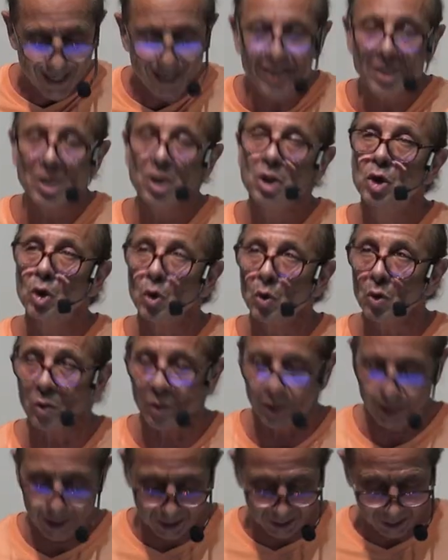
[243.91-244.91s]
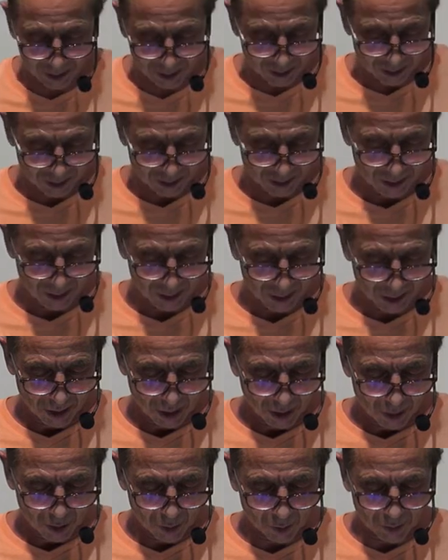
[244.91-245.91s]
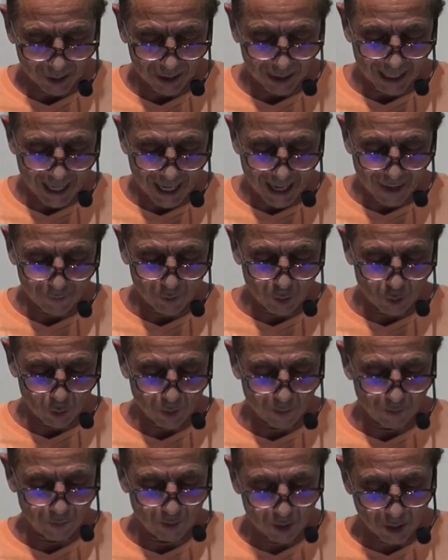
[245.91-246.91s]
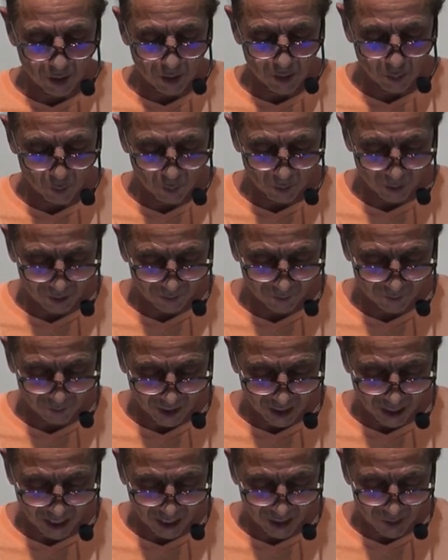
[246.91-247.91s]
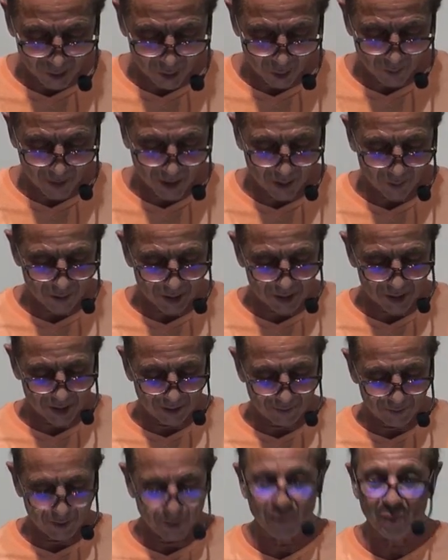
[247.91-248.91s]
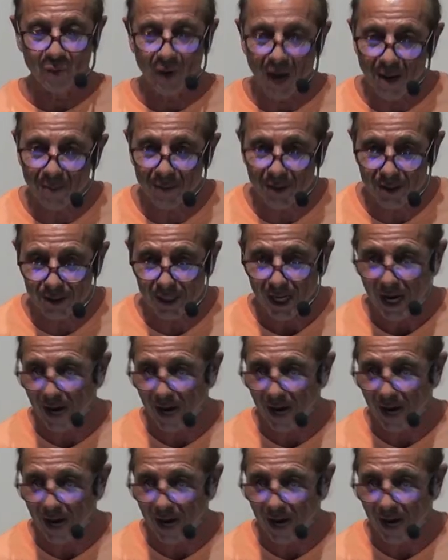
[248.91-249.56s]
Endurance so that after you have done the will of God, you may receive the promise.